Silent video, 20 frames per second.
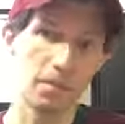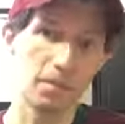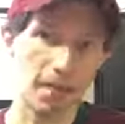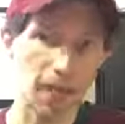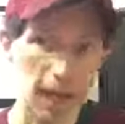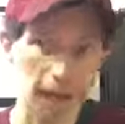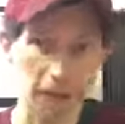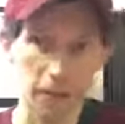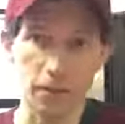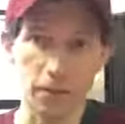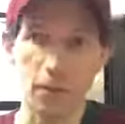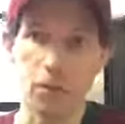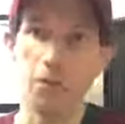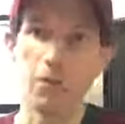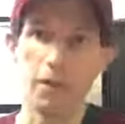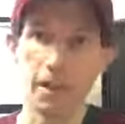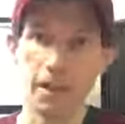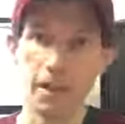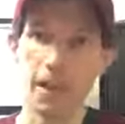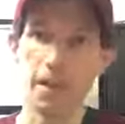That's a
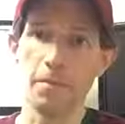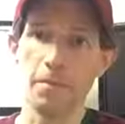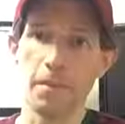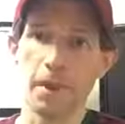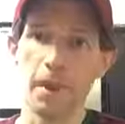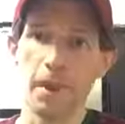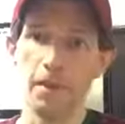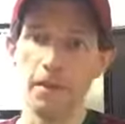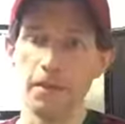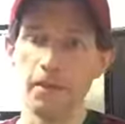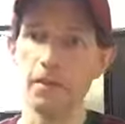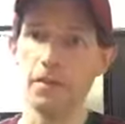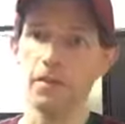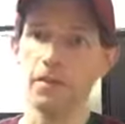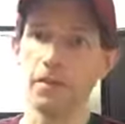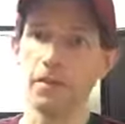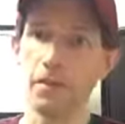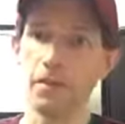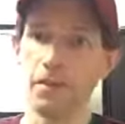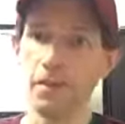working
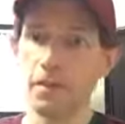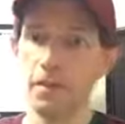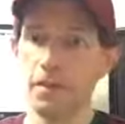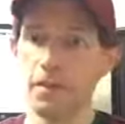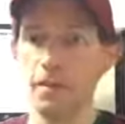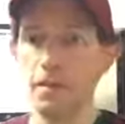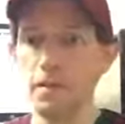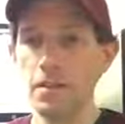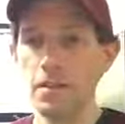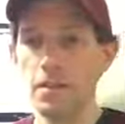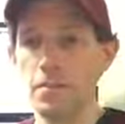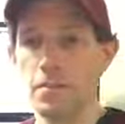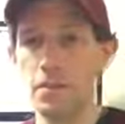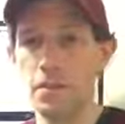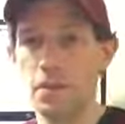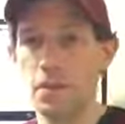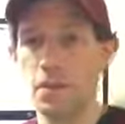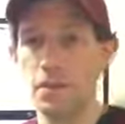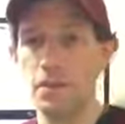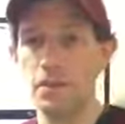hypothesis.
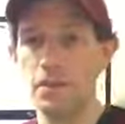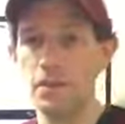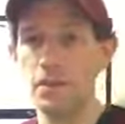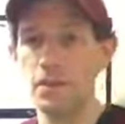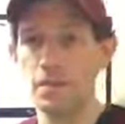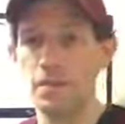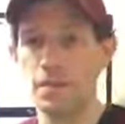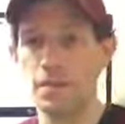But